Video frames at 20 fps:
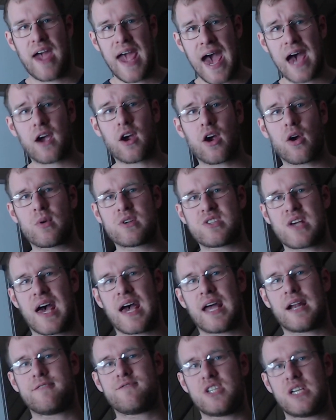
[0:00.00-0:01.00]
Hacker was
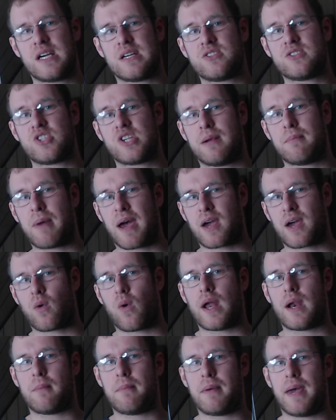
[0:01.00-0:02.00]
ahead of Tianjin by
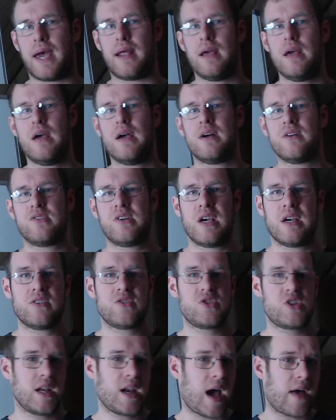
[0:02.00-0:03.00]
quite a bit.
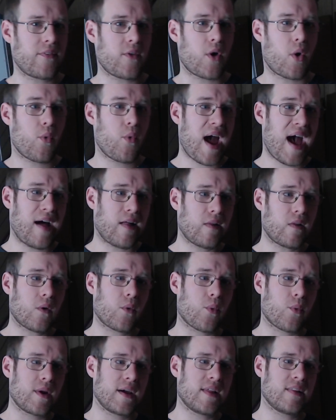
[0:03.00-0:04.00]
Tianjin on the
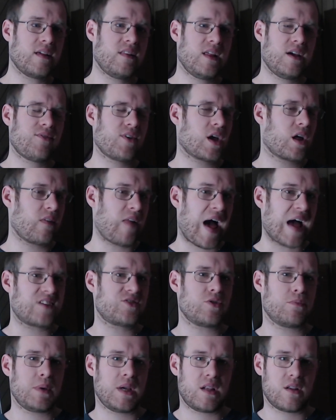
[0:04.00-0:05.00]
Rel, really leaving a
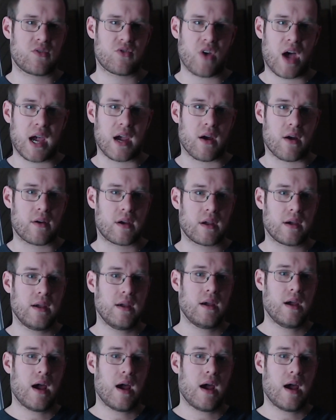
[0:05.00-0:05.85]
lot to be desired.